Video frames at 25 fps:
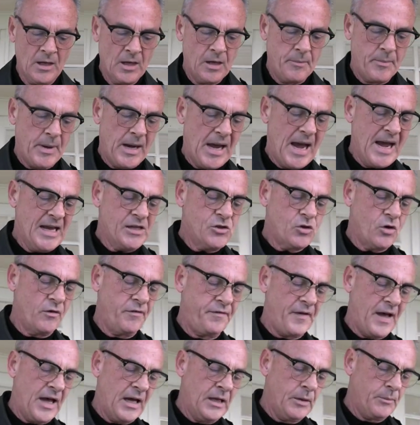But as of
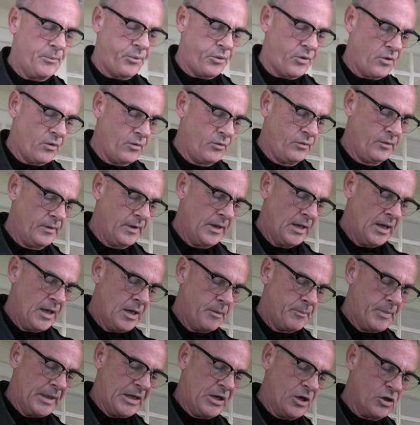April,
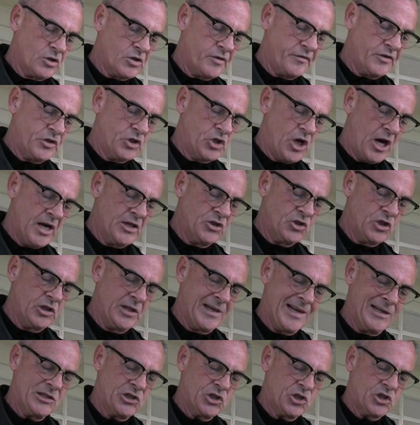because of a change in
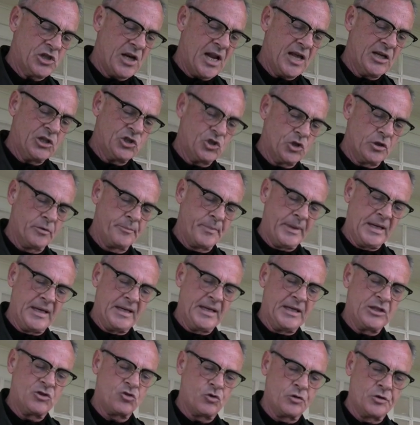legislation being
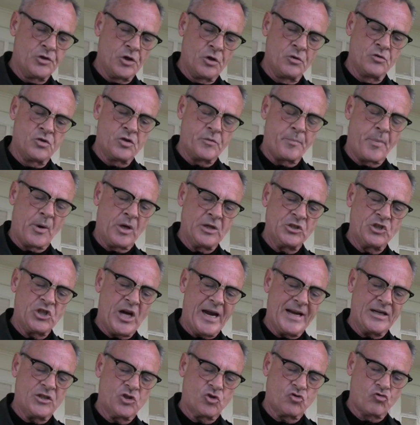introduced by
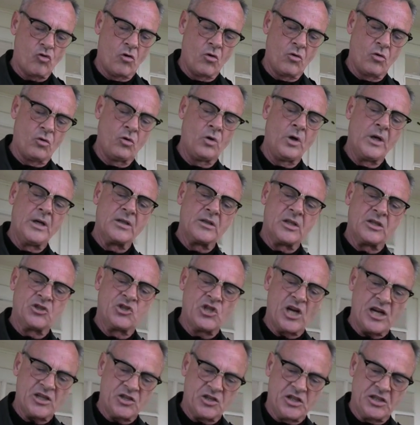Jack Straw, the
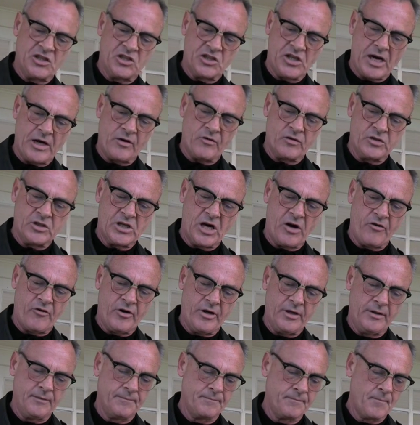Justice
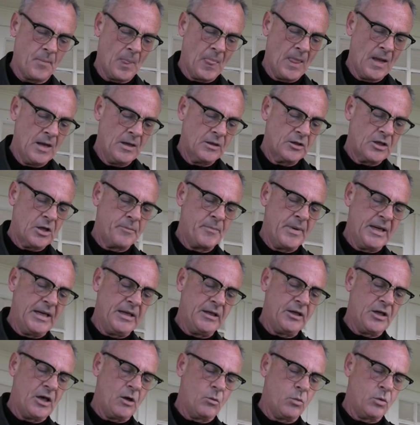Secretary, the
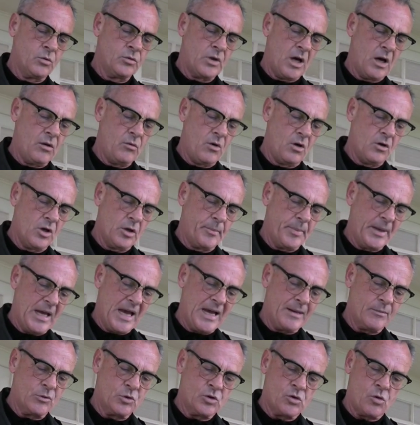media will no longer be
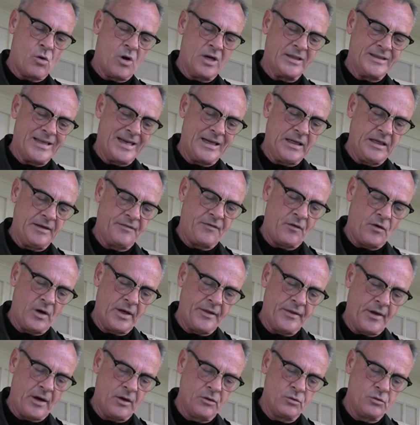able to identify
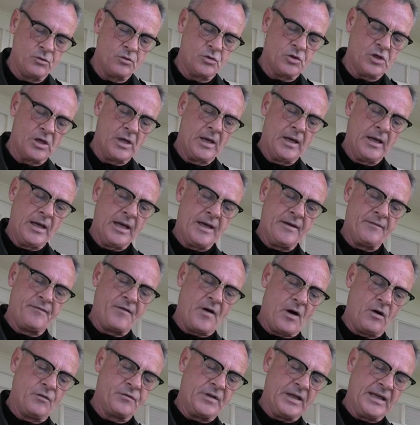those
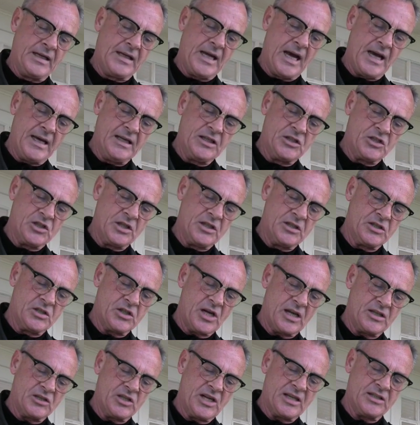involved in cases
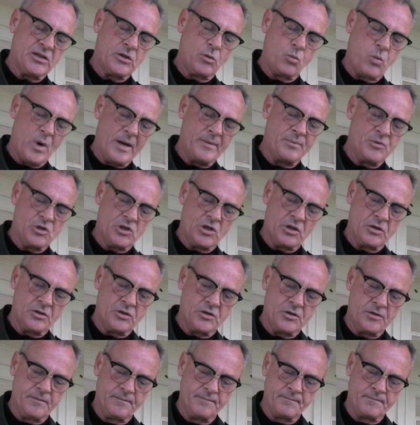such as the Websters.